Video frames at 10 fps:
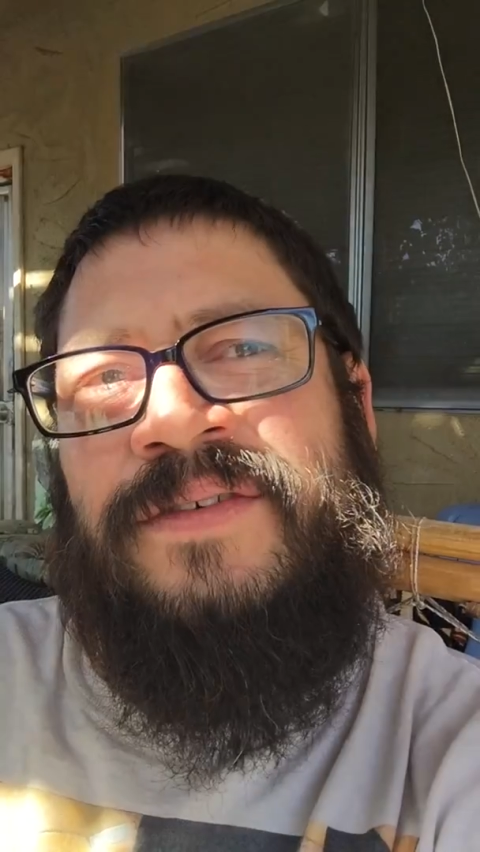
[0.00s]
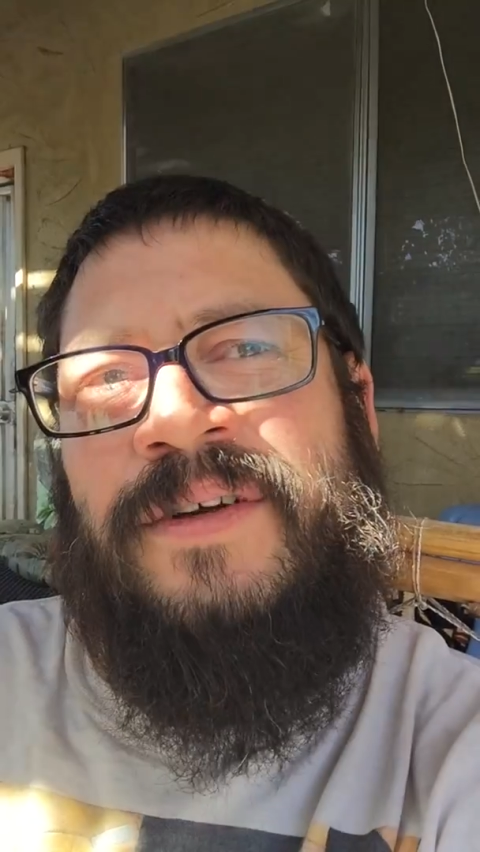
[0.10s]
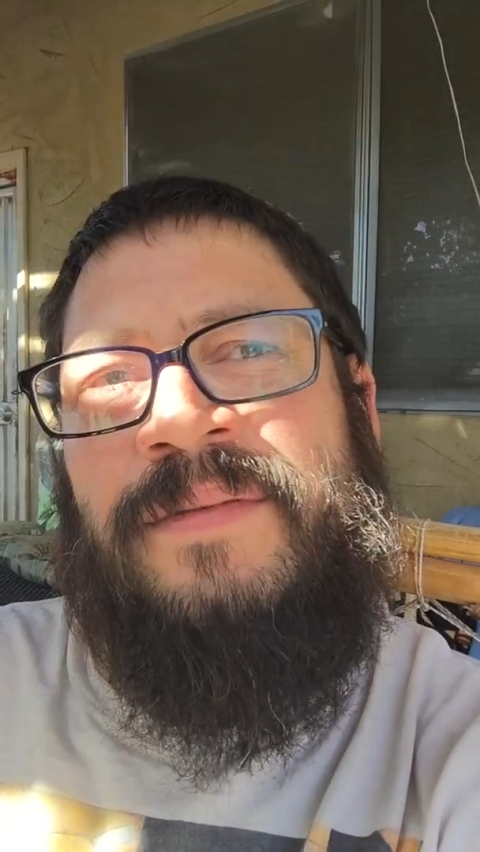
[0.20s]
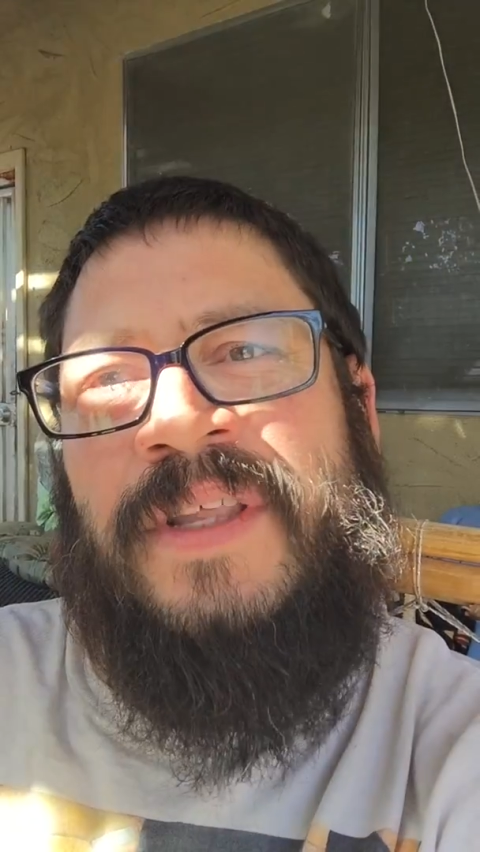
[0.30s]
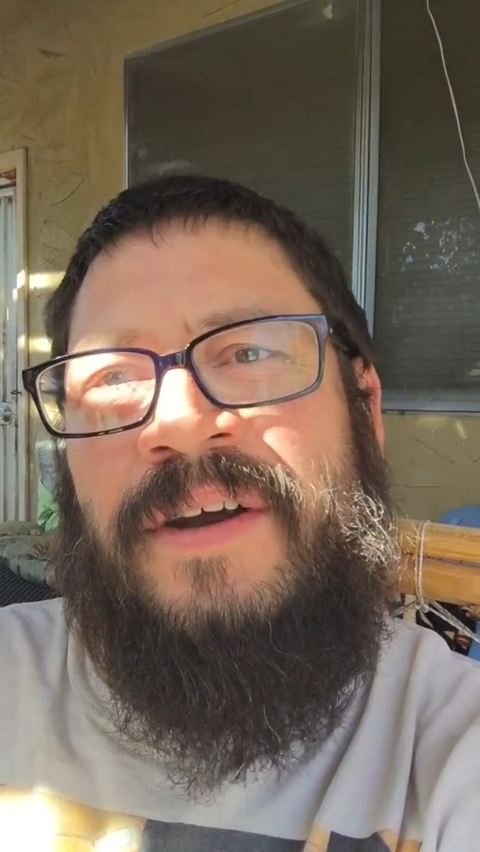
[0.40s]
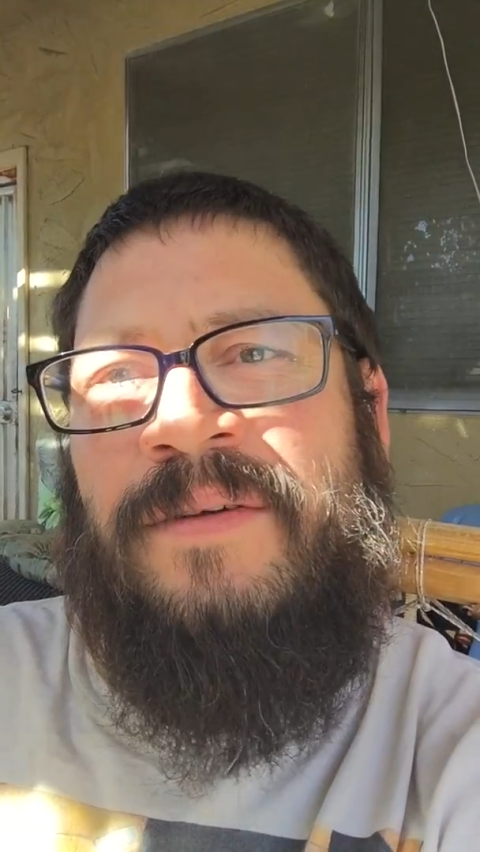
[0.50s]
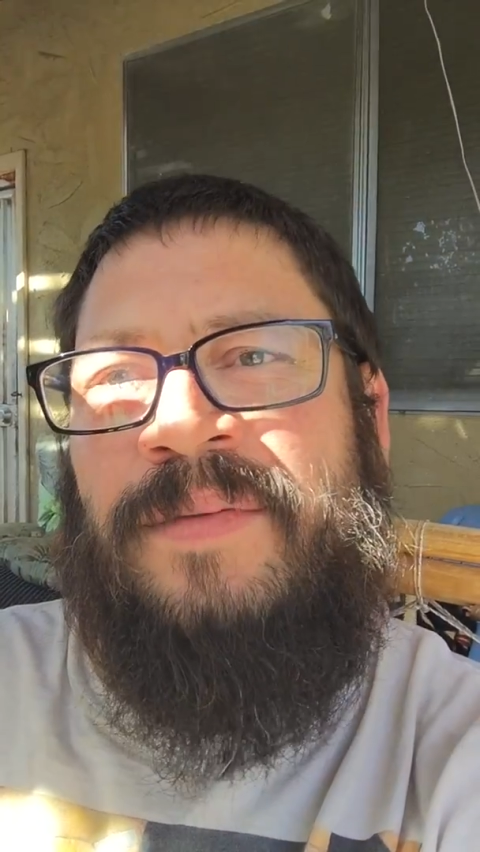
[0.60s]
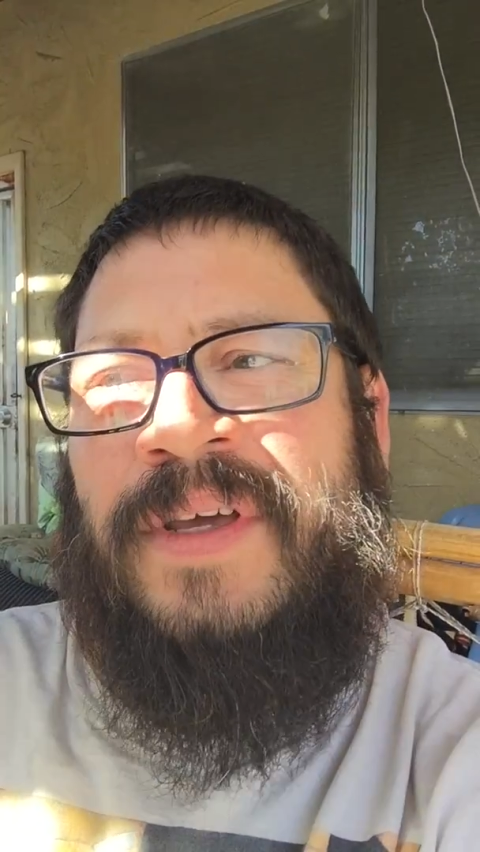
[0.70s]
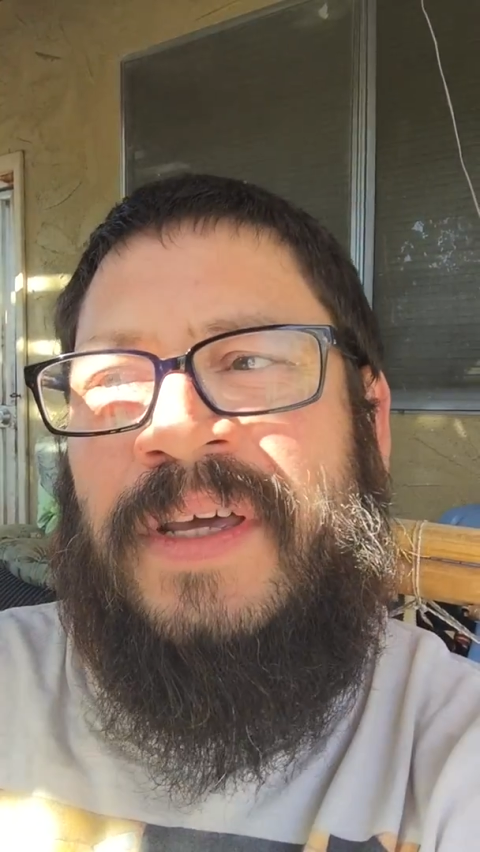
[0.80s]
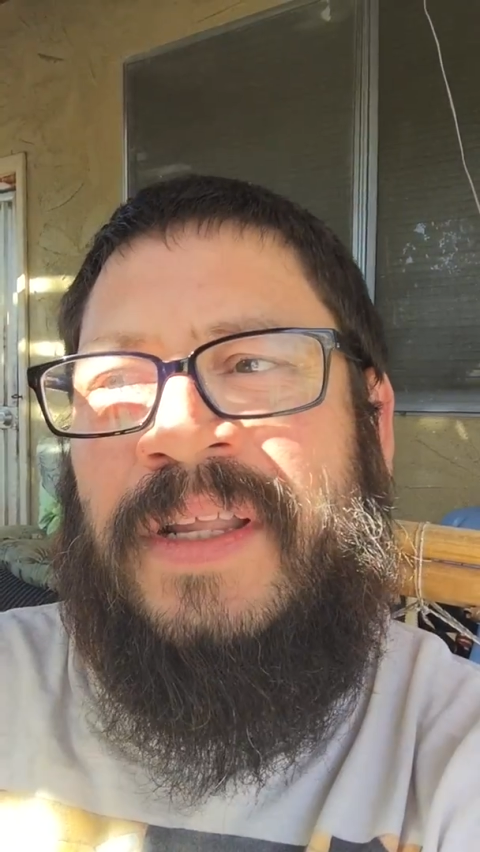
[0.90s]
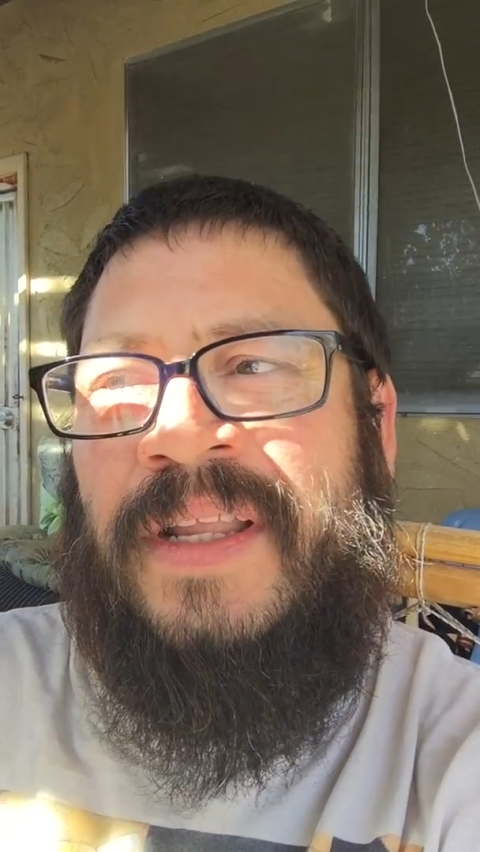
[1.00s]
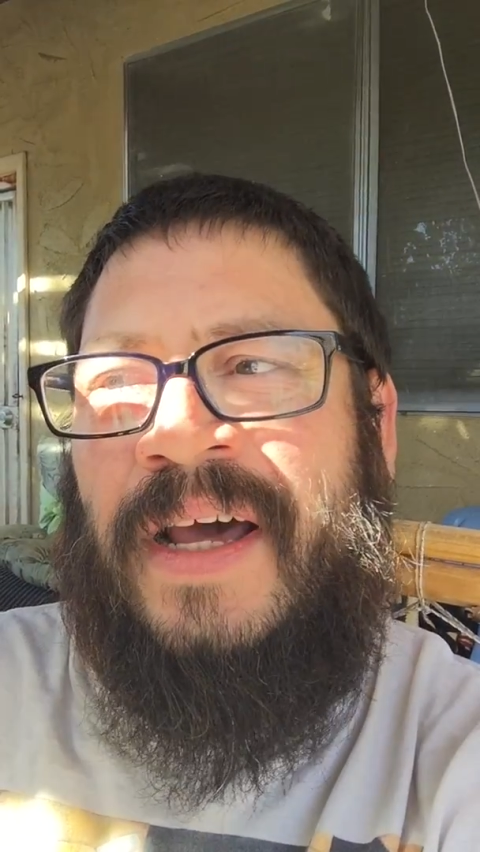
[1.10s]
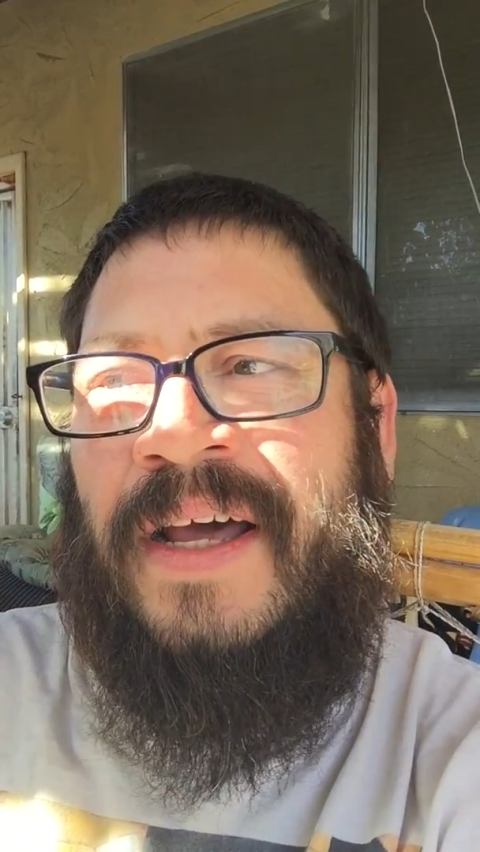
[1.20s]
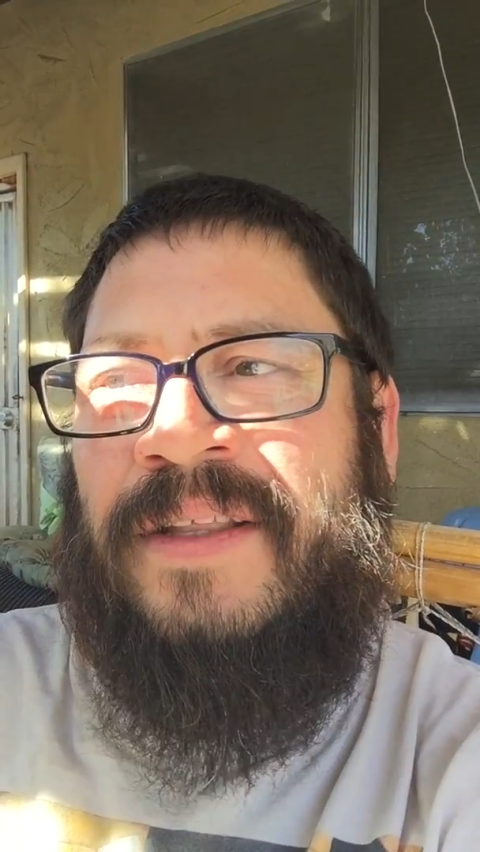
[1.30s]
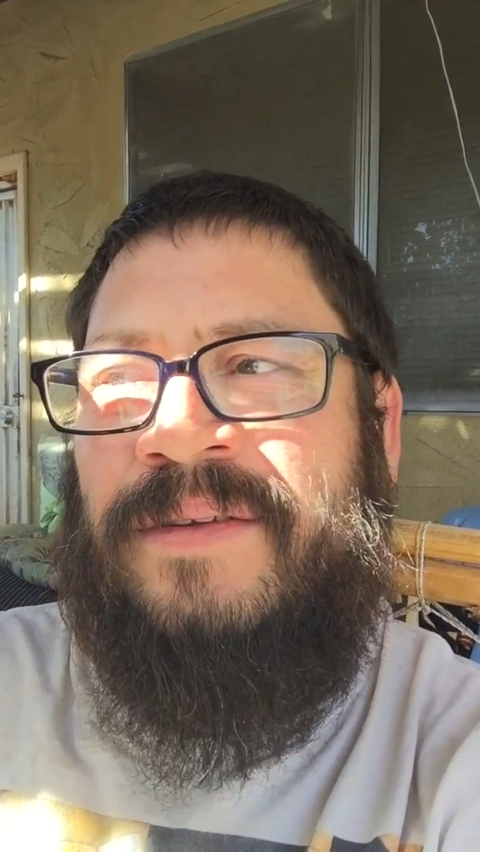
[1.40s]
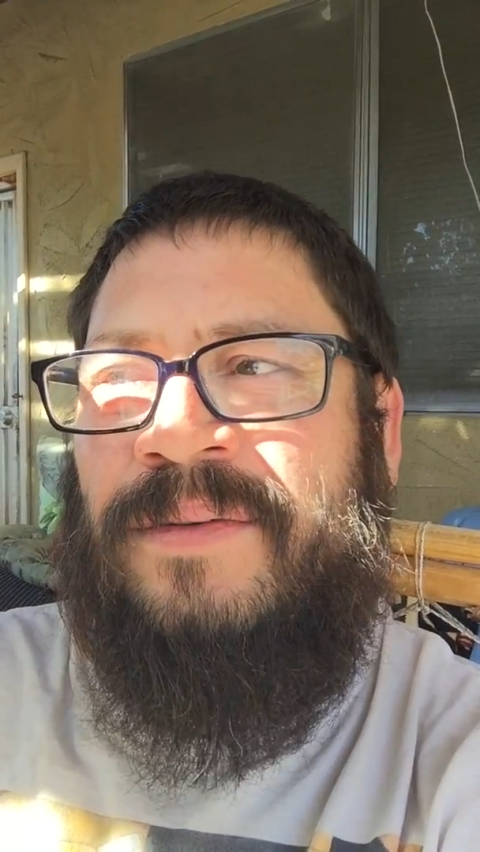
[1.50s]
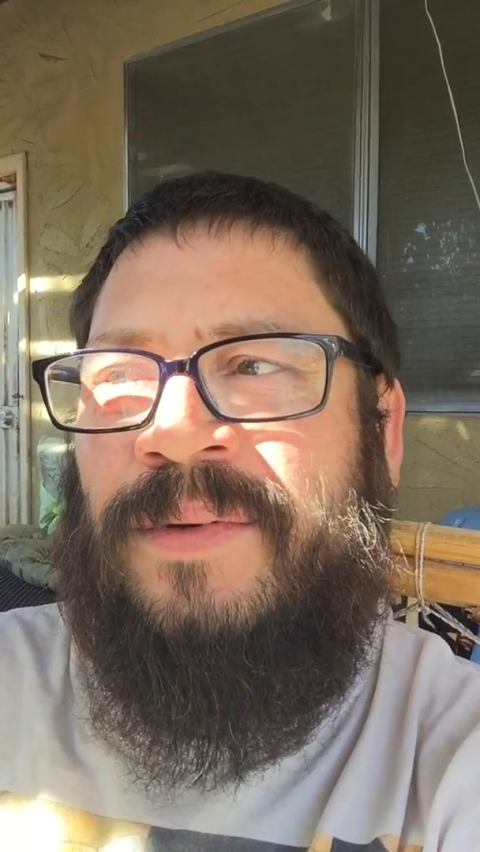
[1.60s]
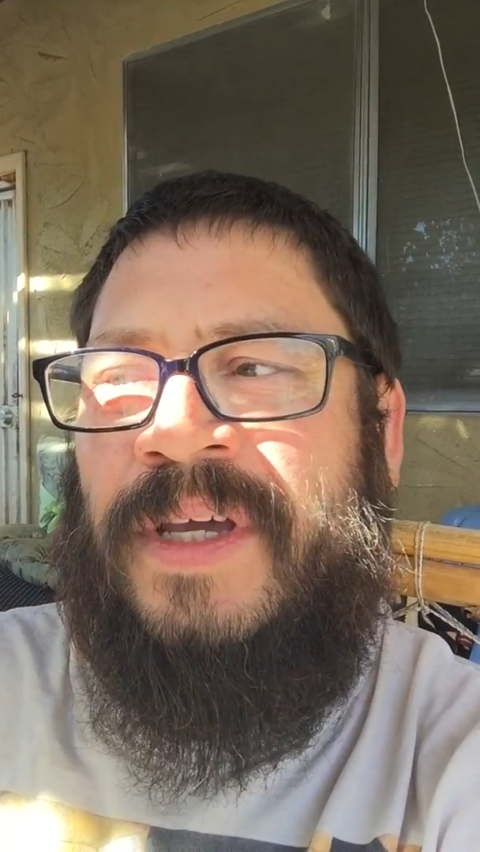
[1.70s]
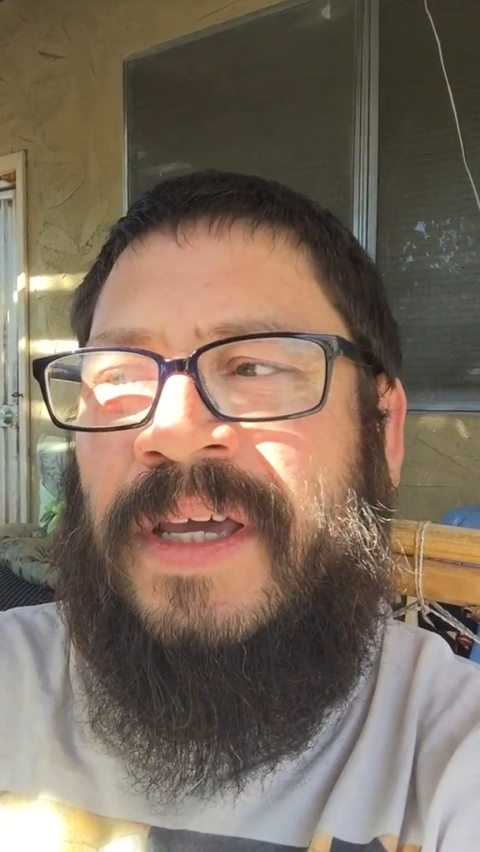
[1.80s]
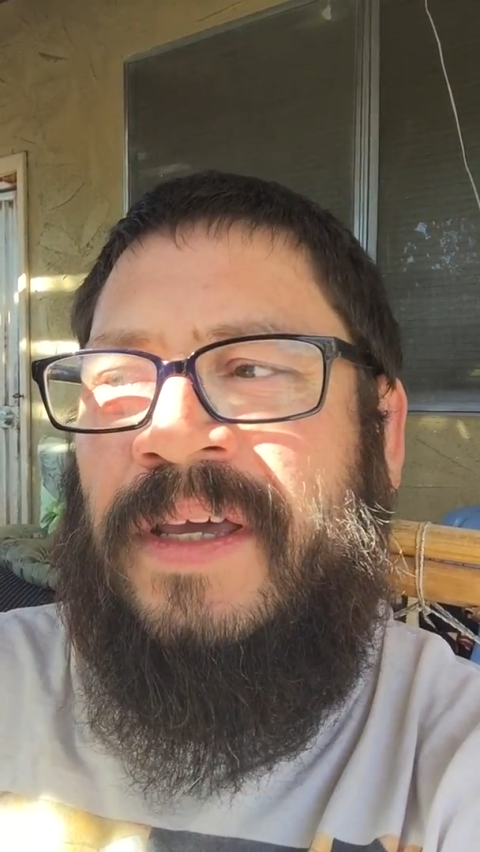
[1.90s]
from therapy in that
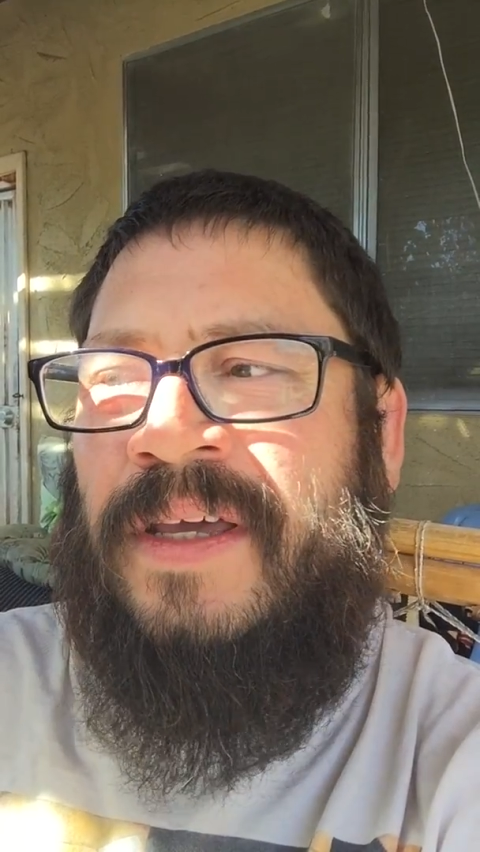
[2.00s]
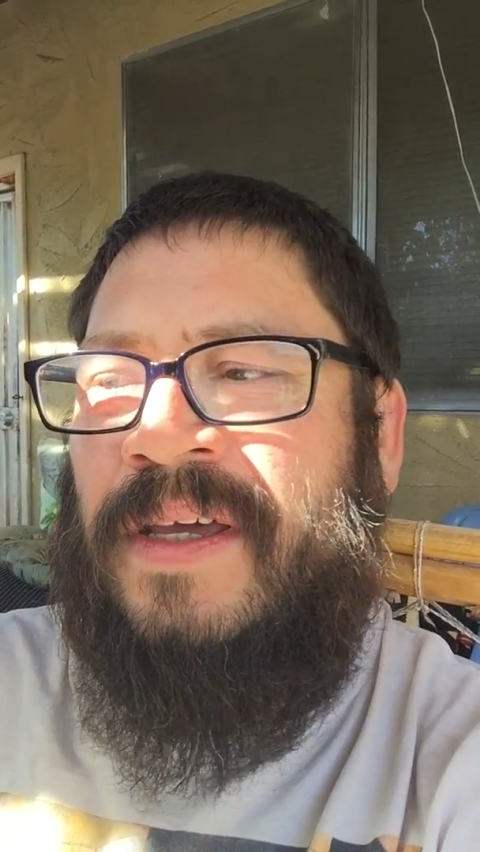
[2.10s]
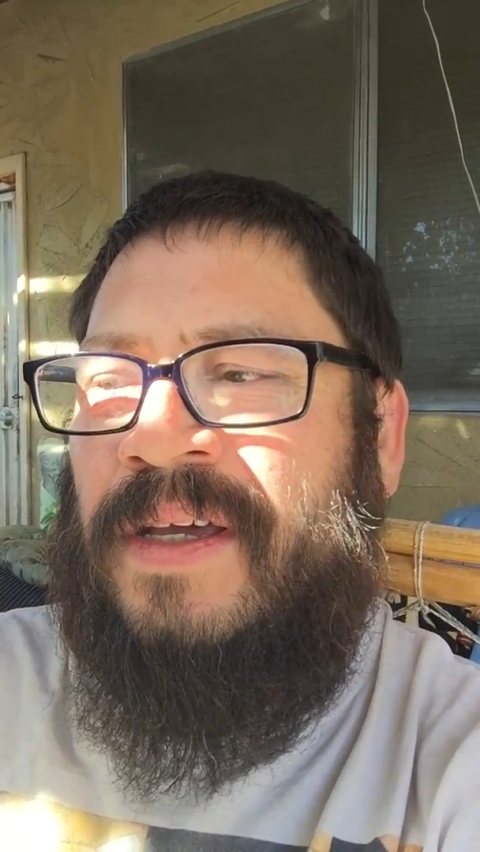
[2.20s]
we